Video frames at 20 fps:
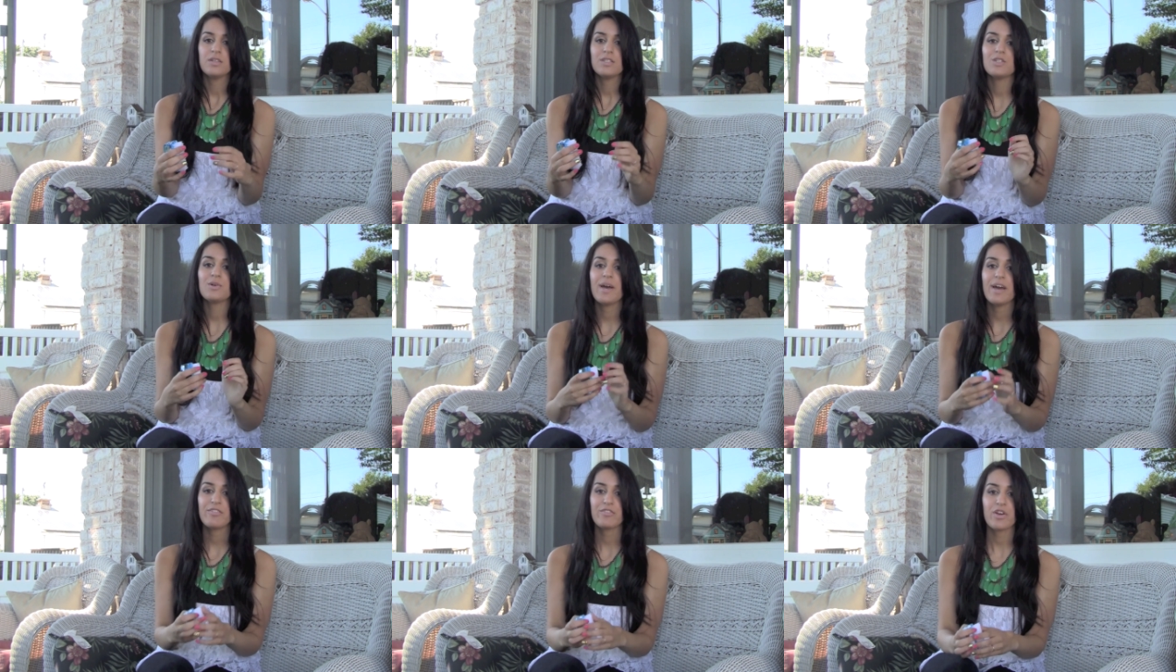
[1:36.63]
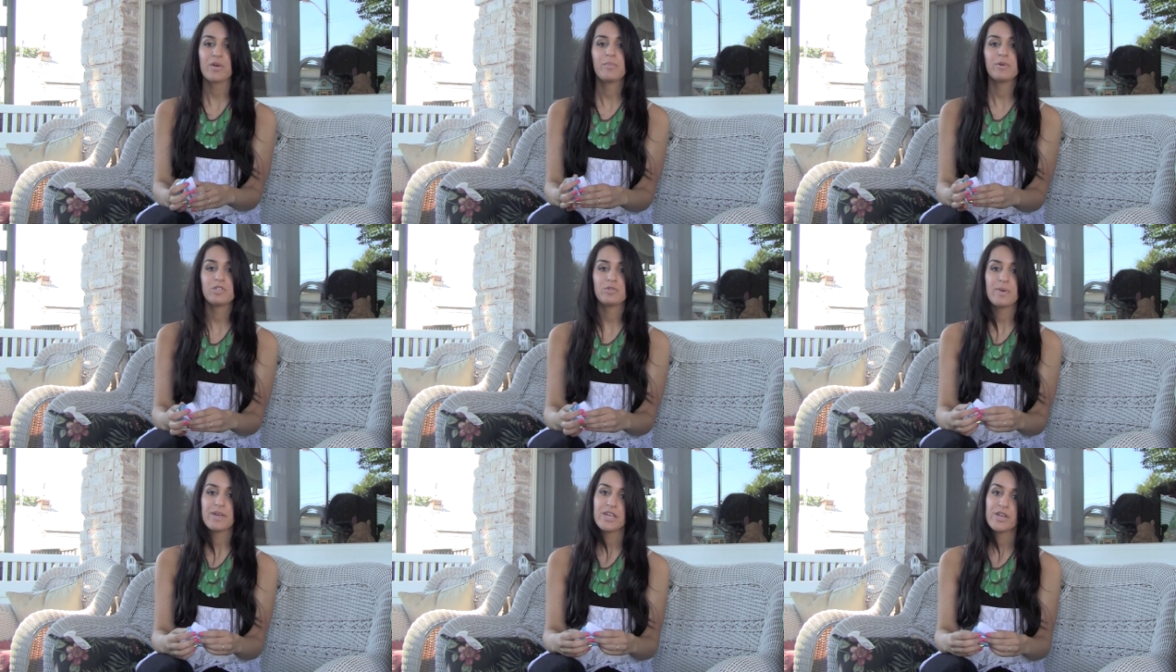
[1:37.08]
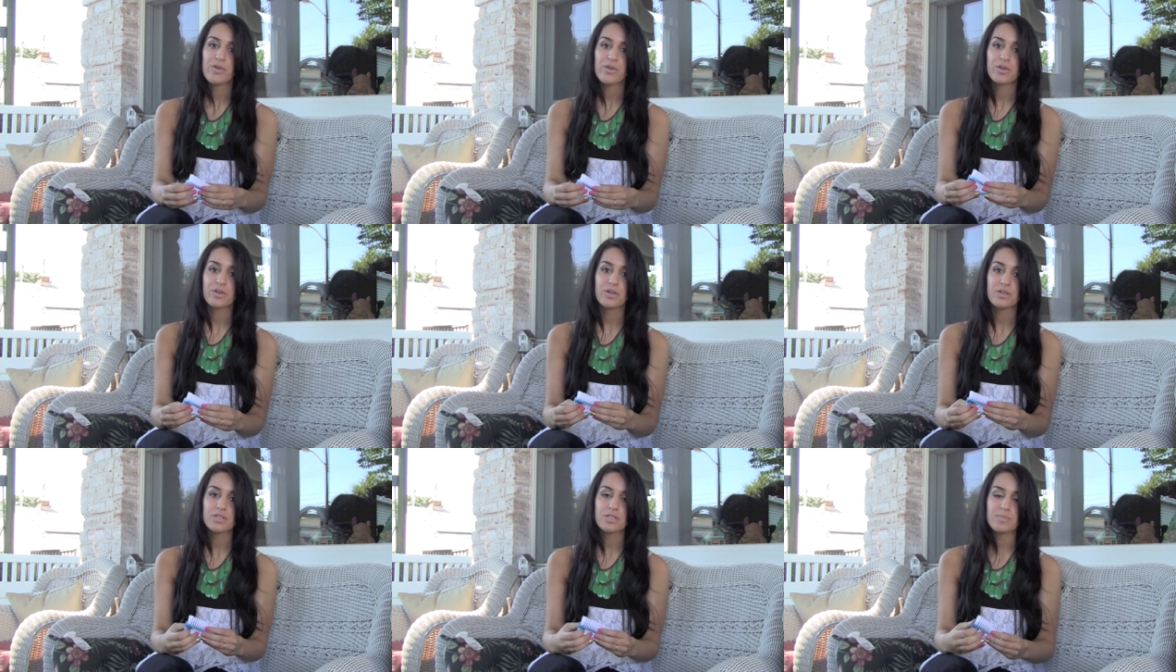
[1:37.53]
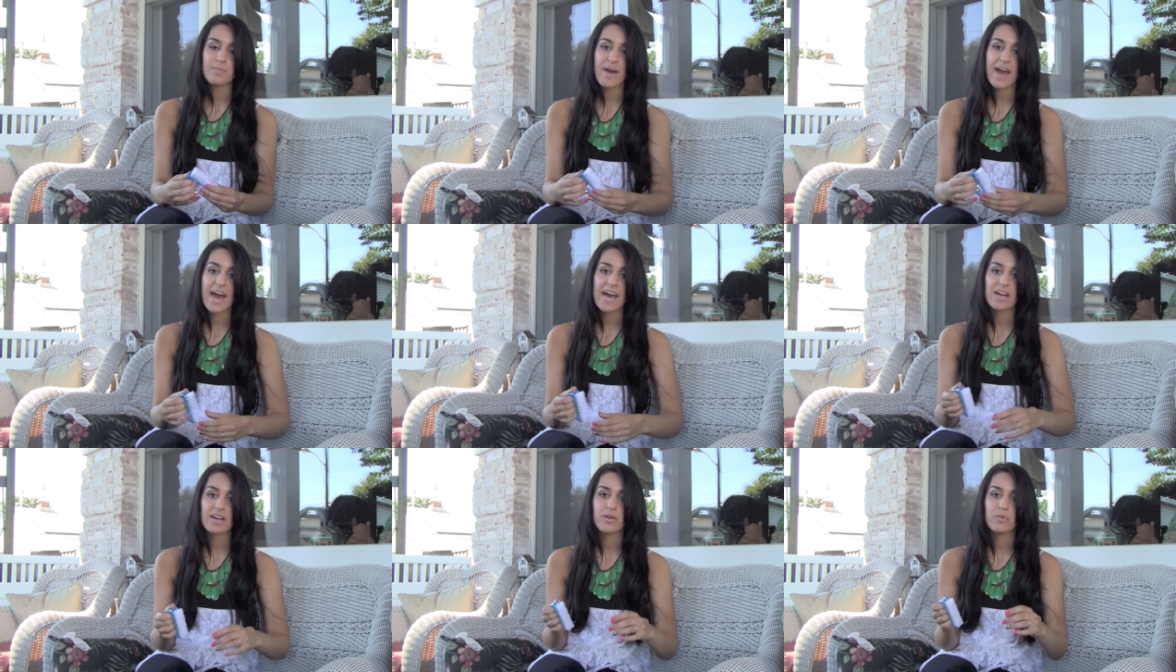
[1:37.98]
So after I push my cuticles
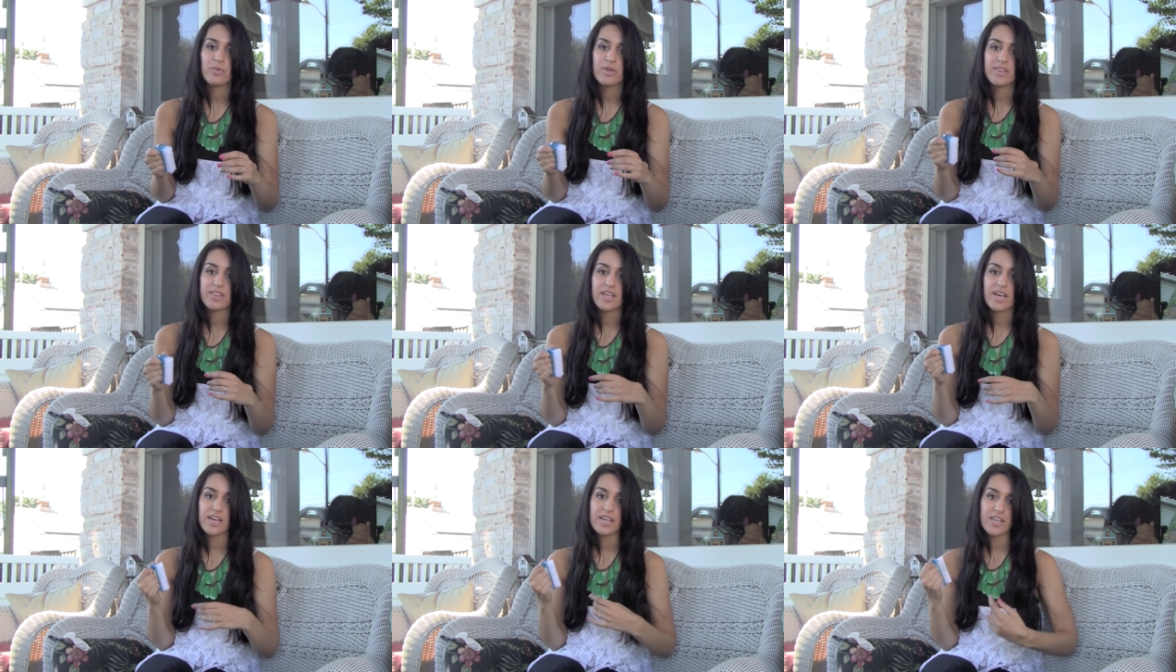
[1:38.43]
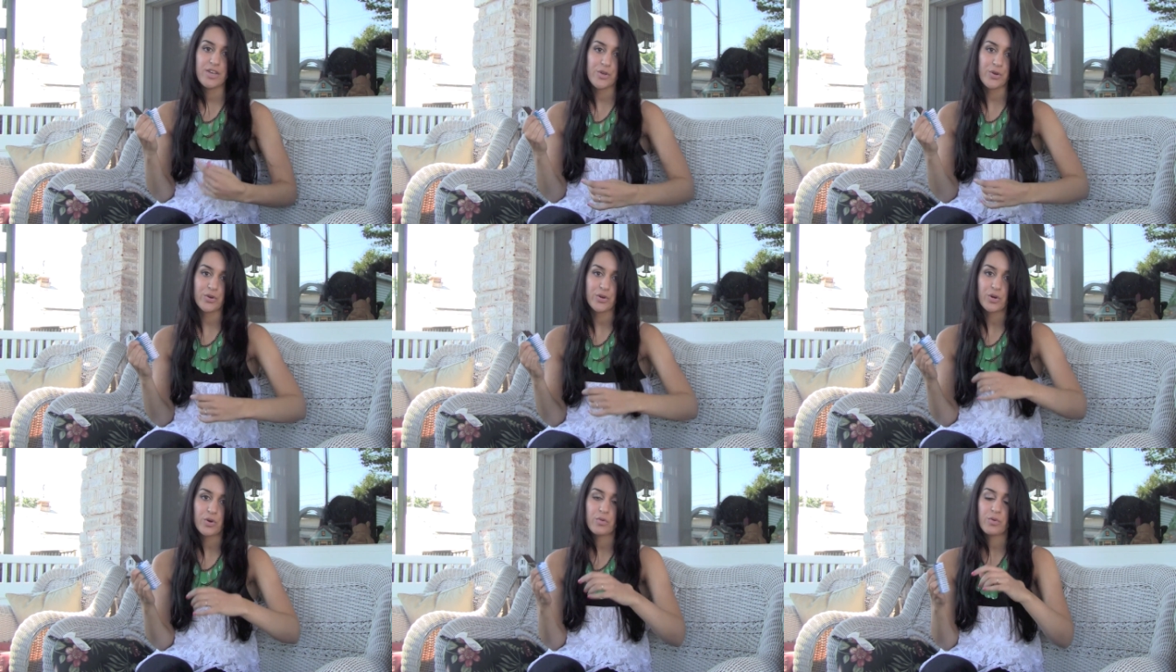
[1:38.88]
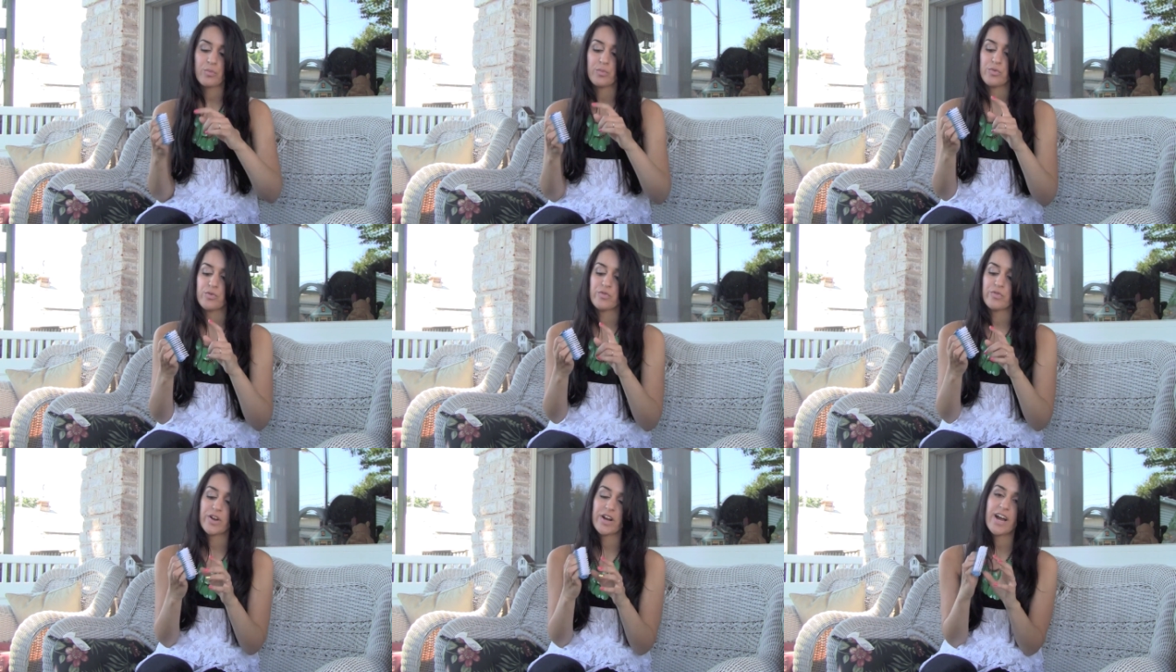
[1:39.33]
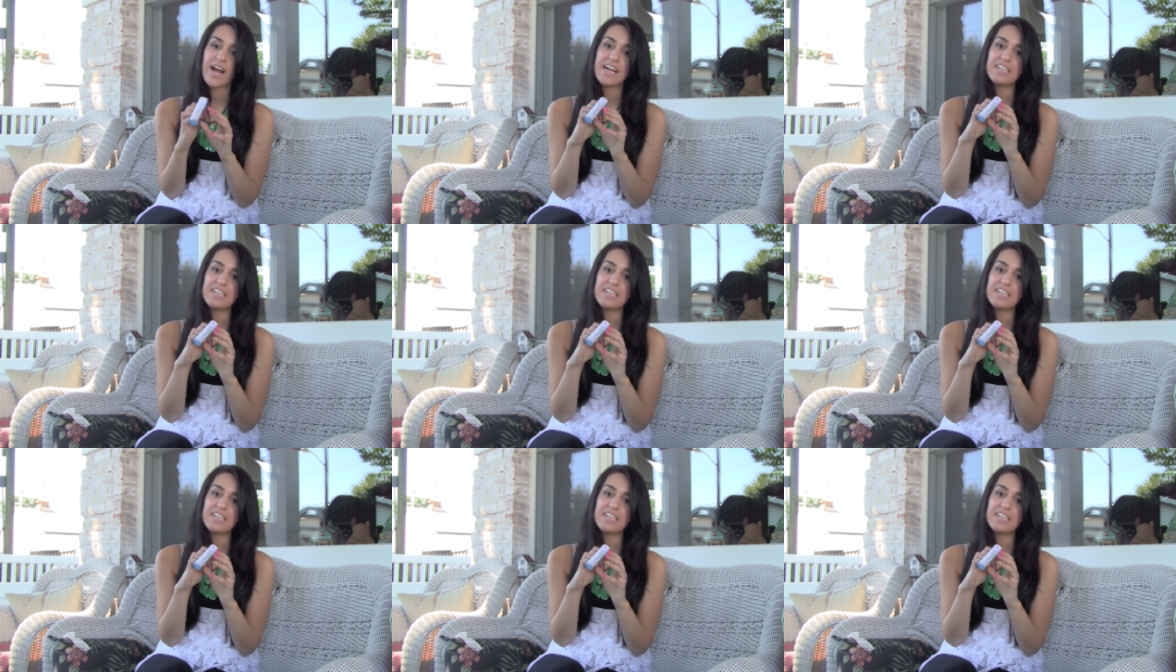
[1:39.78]
back with the cuticle remover,